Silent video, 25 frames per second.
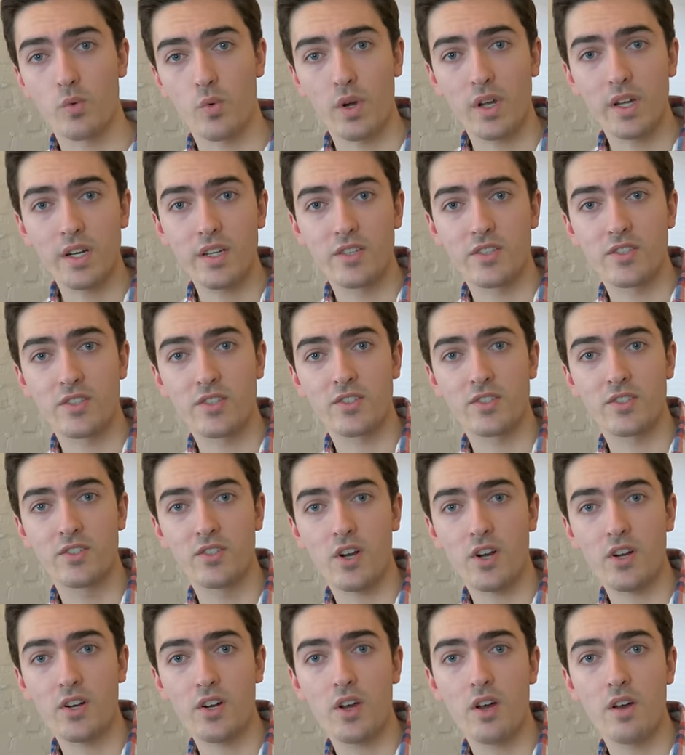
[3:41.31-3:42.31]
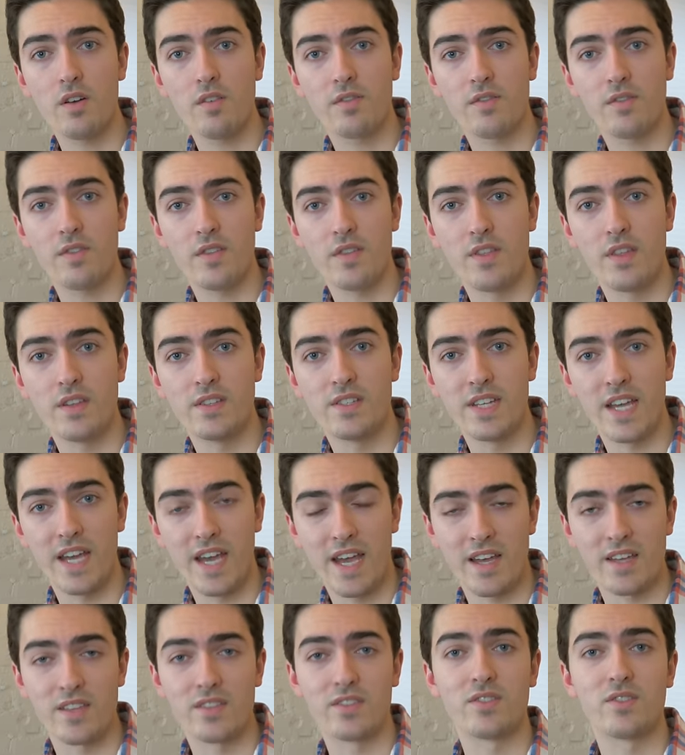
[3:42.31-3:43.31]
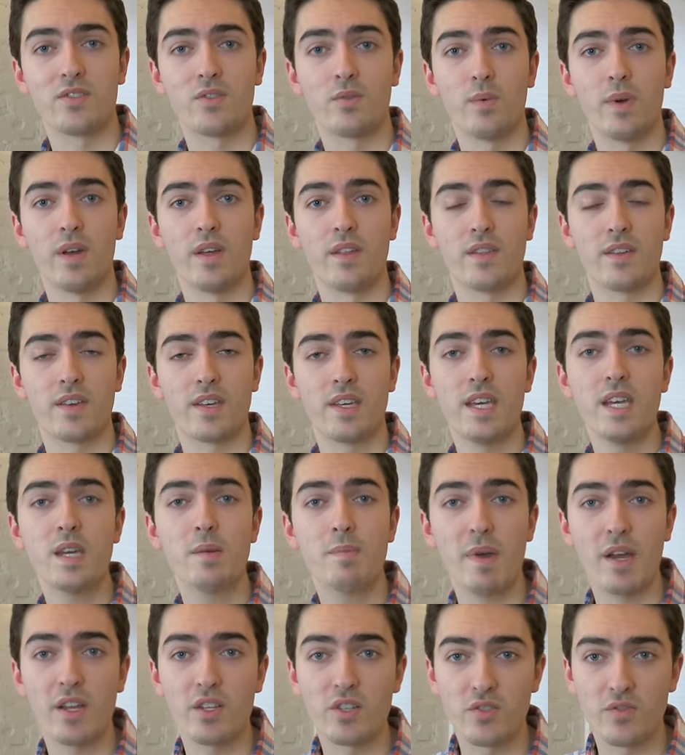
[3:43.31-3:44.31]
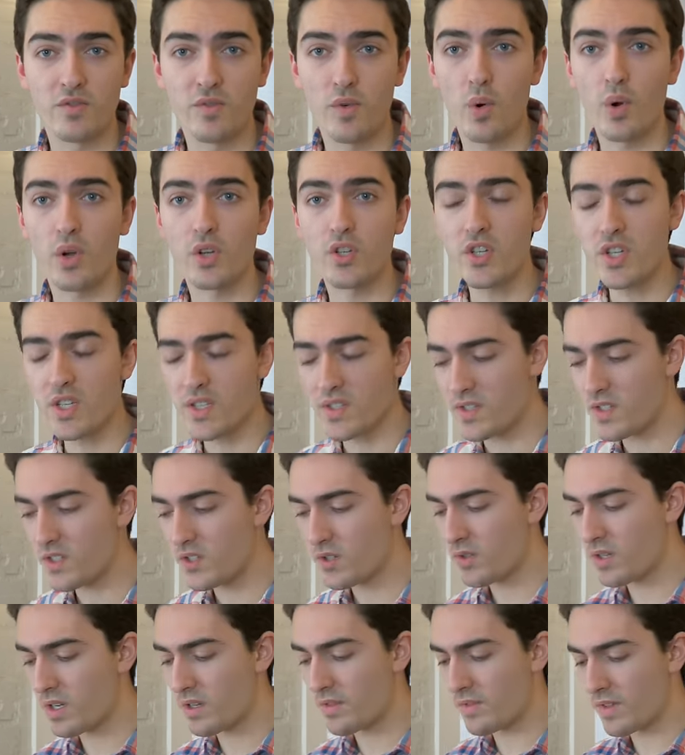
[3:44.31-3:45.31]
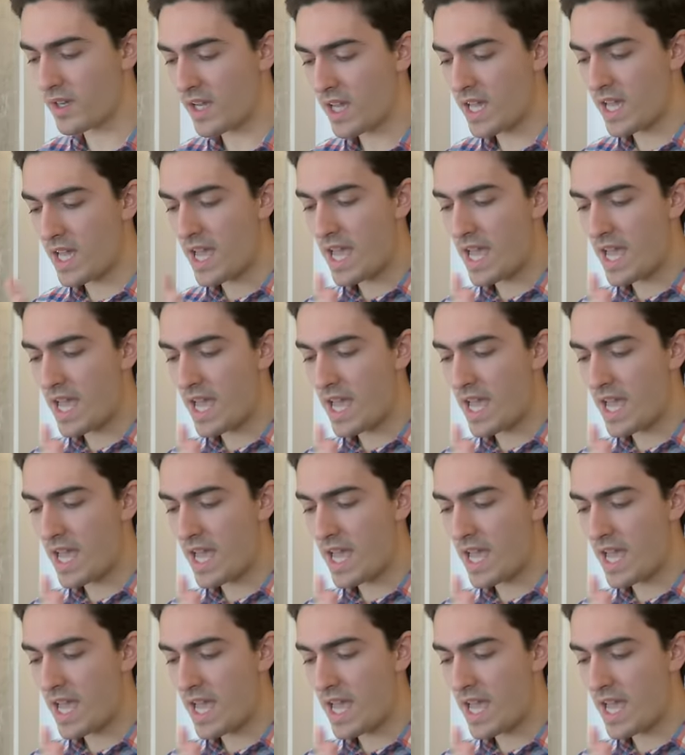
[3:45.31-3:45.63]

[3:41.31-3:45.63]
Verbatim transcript: We're going to start off the test with Geekbench 4 just to sort of